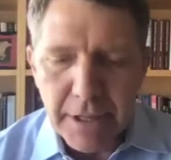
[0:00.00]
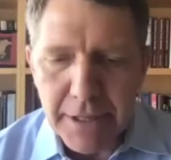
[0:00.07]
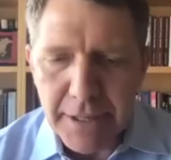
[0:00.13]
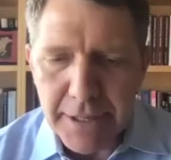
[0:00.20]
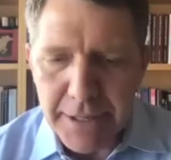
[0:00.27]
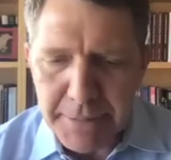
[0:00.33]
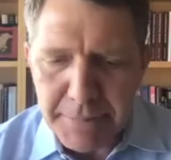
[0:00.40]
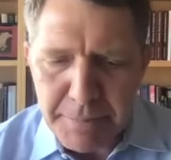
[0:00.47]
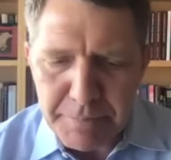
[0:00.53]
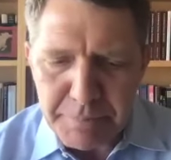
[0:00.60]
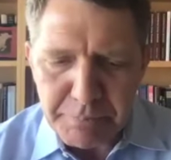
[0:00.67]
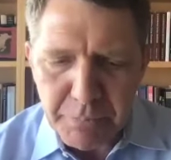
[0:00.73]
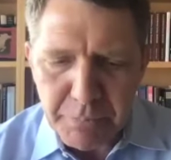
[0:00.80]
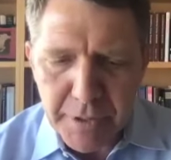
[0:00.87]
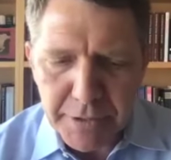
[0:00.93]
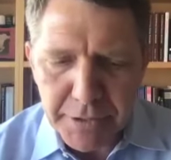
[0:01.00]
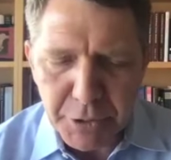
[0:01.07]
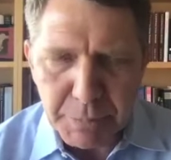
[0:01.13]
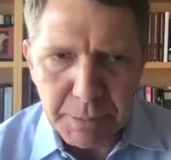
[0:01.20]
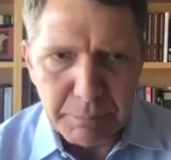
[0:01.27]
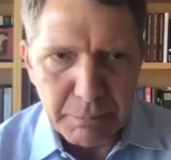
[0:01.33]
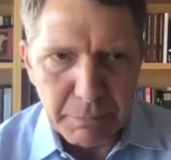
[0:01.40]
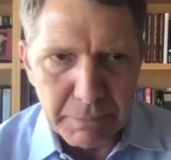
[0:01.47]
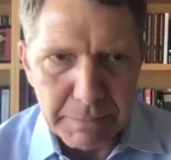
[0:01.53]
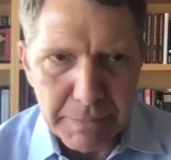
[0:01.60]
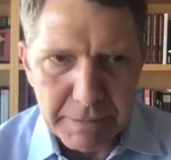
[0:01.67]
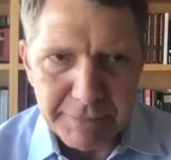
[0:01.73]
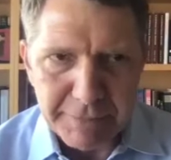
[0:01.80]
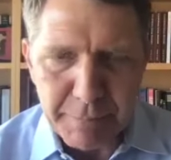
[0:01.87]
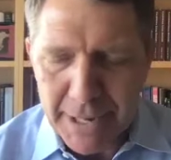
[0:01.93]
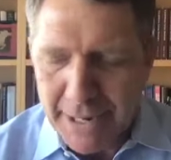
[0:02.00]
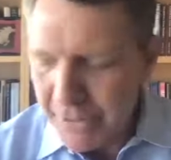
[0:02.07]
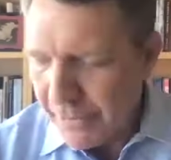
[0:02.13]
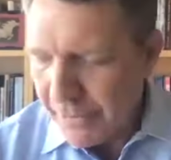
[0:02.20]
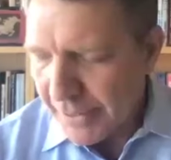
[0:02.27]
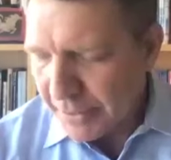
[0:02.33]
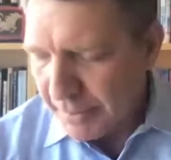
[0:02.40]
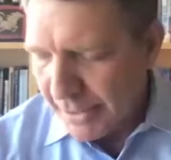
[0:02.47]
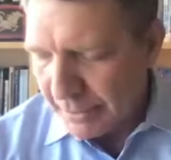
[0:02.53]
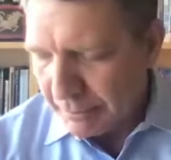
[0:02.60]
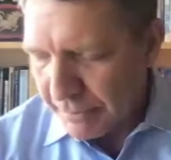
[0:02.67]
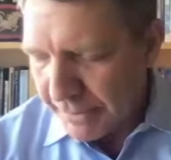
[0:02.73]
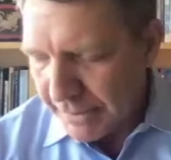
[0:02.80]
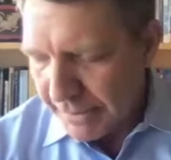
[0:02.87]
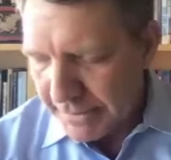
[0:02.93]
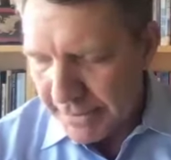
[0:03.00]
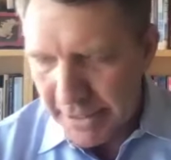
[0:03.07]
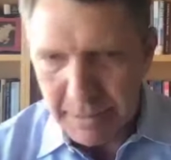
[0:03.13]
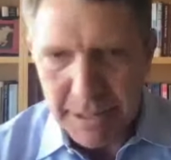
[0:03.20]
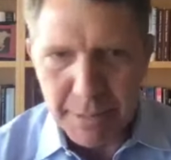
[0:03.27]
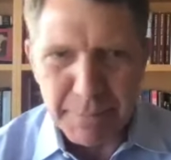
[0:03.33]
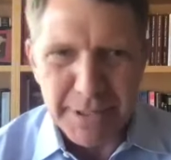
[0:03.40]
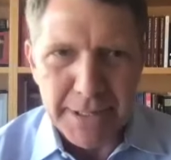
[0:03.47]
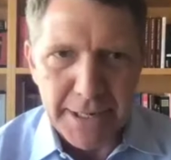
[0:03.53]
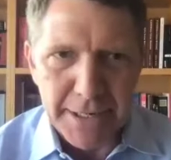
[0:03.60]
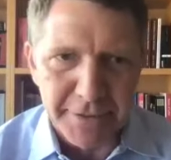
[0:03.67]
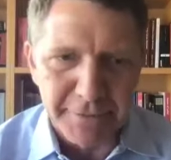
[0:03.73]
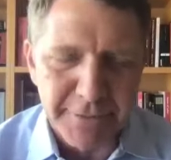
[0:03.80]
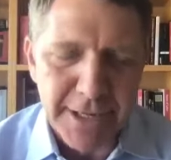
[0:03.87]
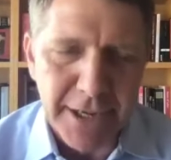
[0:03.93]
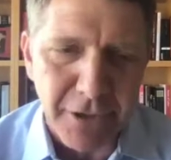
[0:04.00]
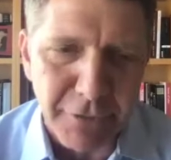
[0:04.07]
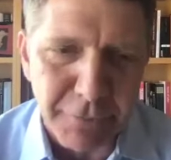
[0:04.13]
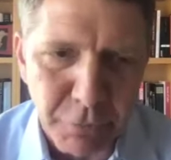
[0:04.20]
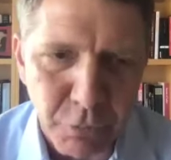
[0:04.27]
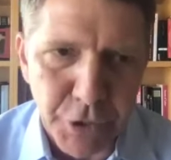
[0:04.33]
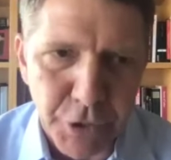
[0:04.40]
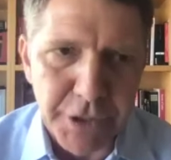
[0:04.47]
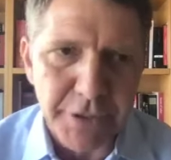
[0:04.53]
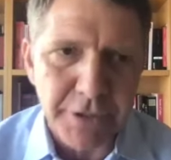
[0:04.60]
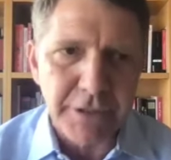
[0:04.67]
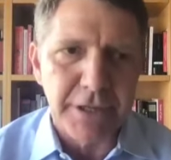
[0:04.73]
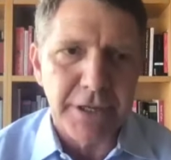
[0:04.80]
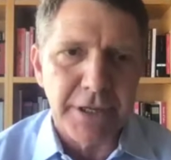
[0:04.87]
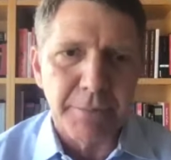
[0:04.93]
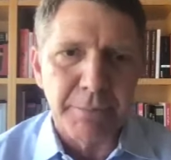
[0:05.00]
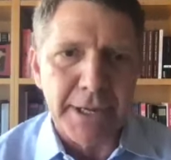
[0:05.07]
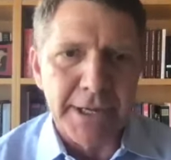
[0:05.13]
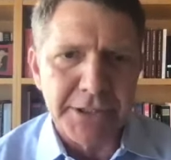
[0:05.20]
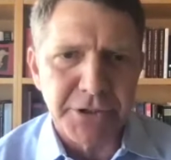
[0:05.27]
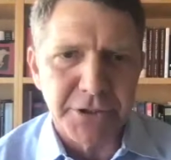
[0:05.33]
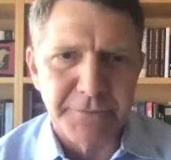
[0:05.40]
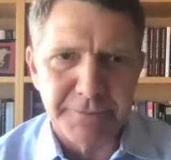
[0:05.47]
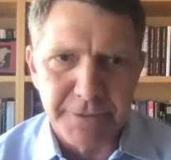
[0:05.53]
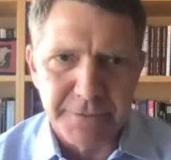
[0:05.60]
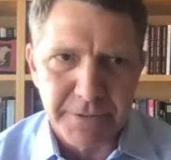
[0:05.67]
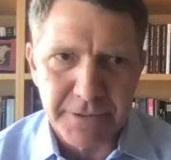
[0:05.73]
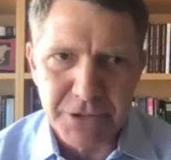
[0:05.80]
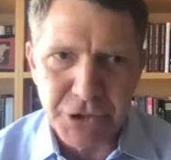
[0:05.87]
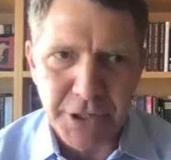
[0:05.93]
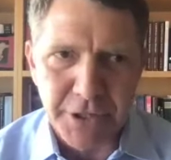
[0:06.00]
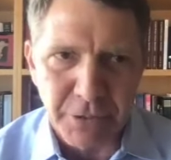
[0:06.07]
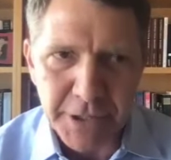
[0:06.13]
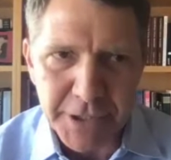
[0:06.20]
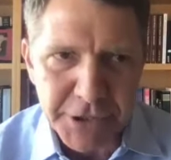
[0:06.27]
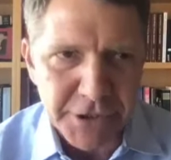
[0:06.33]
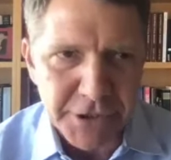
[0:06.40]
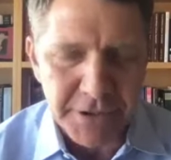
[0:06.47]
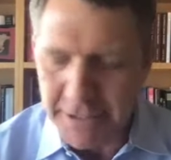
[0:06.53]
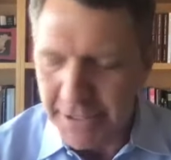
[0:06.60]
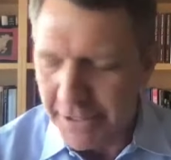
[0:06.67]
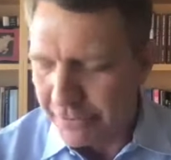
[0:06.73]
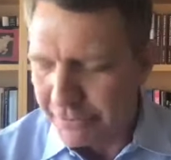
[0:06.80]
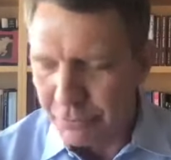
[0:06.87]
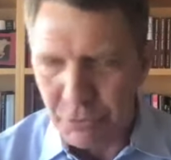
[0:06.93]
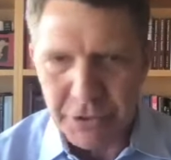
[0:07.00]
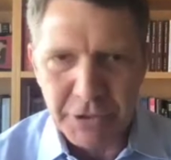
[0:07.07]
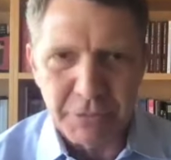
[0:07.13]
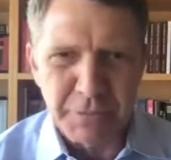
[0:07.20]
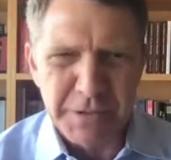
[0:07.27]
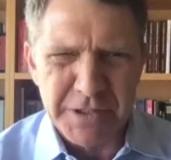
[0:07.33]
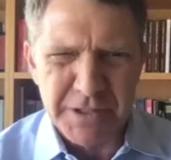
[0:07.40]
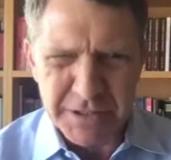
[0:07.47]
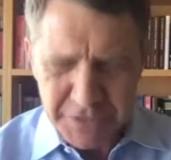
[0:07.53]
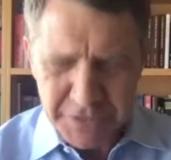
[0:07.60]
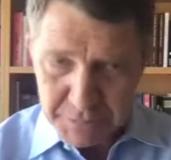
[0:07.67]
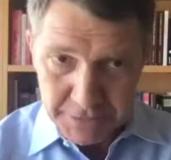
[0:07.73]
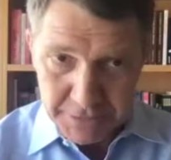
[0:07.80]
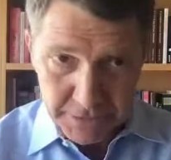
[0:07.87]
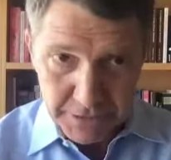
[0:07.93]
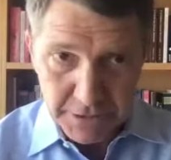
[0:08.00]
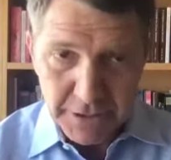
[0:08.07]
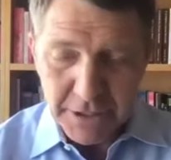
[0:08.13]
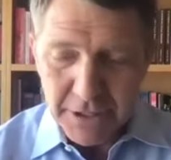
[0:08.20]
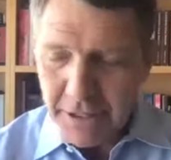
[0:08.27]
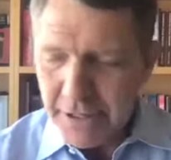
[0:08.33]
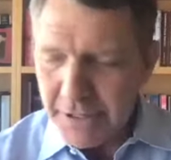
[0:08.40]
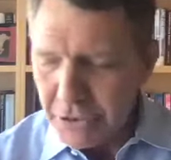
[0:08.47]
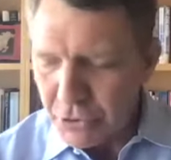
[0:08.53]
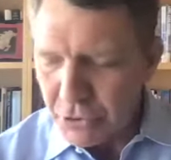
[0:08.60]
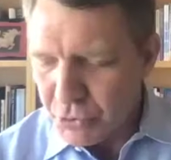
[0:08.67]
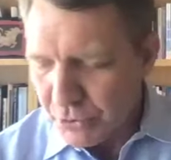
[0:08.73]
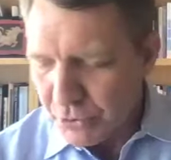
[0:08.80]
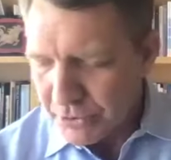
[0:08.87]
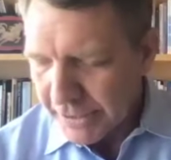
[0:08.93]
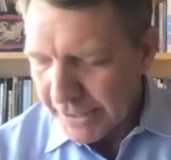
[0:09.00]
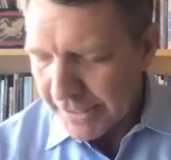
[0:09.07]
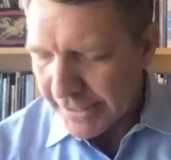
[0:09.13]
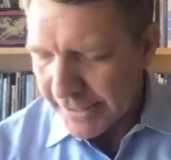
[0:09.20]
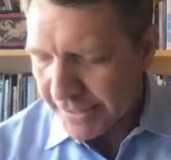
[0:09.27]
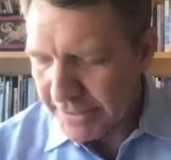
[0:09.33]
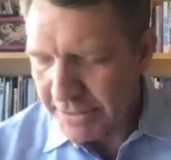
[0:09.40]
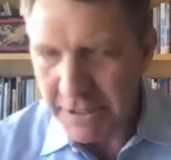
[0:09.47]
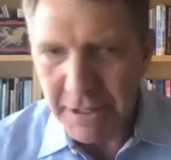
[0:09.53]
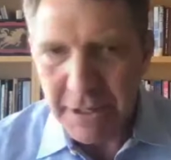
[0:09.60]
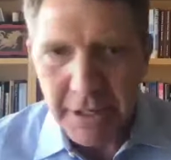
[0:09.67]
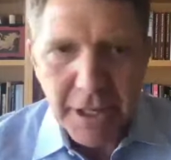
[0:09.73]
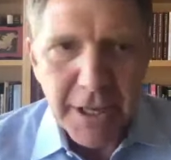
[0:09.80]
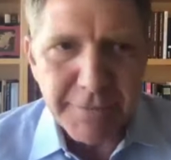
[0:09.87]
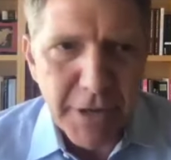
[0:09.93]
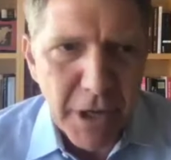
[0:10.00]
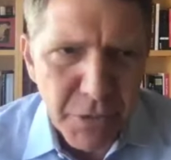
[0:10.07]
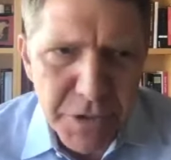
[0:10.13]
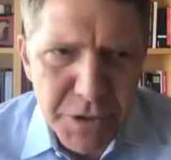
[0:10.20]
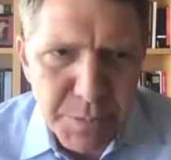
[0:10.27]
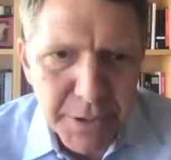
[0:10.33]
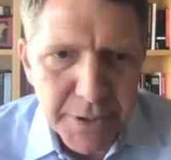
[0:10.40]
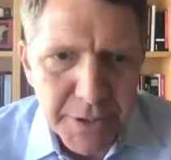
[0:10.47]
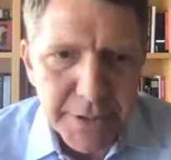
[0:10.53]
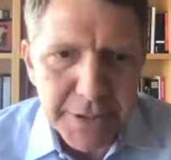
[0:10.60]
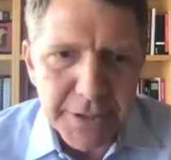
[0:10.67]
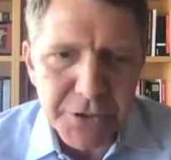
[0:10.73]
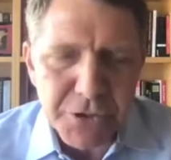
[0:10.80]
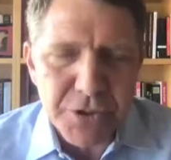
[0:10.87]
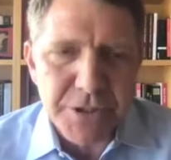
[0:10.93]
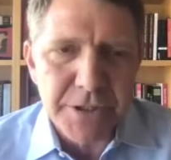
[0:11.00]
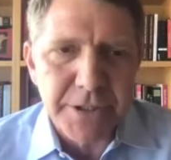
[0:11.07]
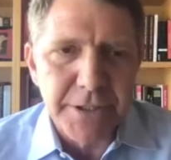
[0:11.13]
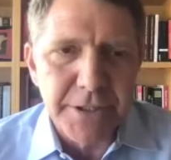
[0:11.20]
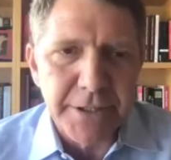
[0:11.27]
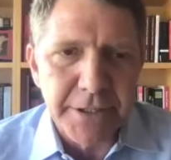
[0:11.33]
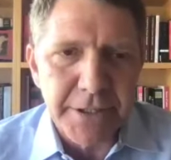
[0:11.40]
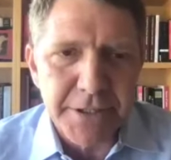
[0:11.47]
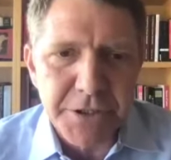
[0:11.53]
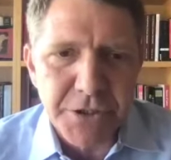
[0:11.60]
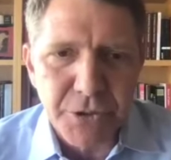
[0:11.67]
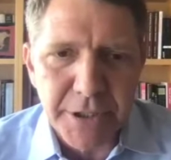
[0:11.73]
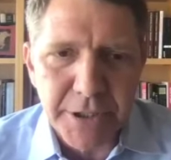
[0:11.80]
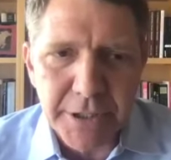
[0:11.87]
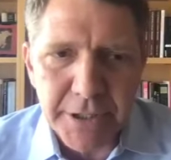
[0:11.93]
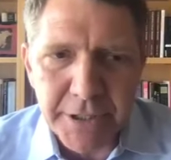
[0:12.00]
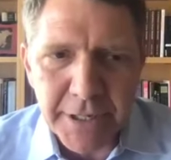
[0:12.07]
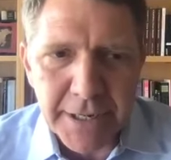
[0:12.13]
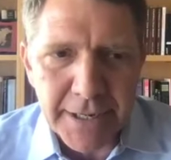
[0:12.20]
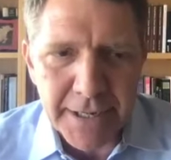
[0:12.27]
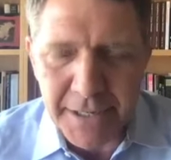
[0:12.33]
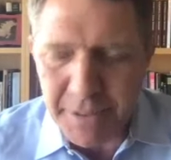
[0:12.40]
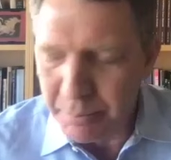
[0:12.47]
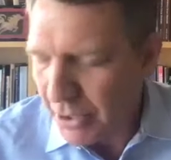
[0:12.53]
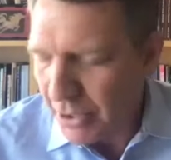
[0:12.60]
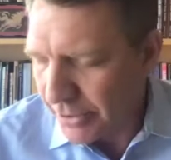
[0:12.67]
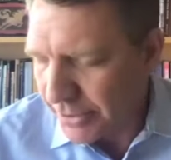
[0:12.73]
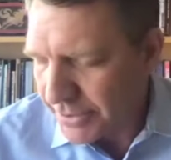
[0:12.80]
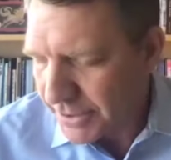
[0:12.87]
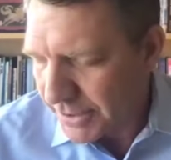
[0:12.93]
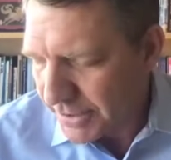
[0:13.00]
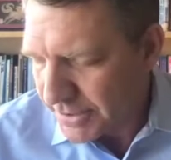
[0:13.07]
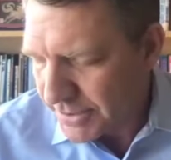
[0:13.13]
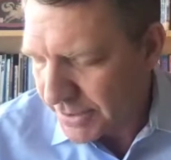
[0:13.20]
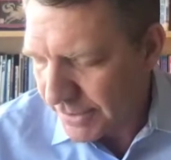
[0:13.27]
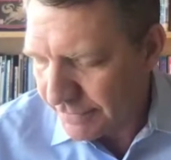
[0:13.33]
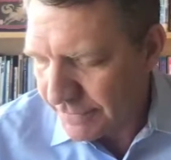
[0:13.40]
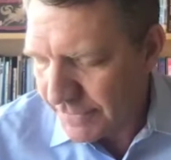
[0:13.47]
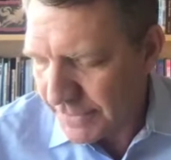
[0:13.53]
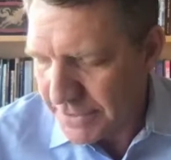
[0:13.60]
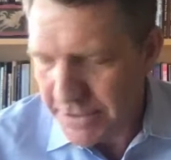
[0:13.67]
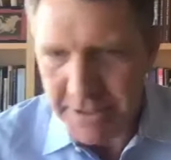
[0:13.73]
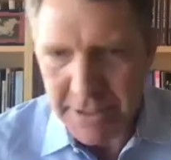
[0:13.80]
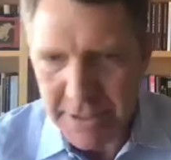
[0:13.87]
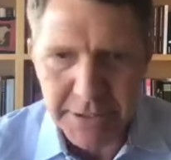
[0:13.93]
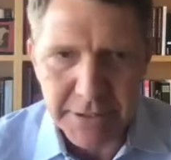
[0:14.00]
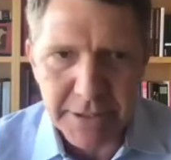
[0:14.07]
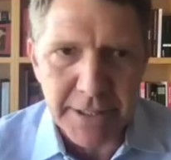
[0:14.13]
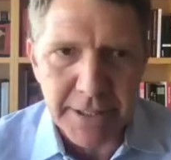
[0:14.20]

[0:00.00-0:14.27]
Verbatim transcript: um, a little bit of background about me, that I, I'm a native Californian, um, actually fifth generation Californian, which is a little bit unusual, and have always been interested in the history and politics of this state.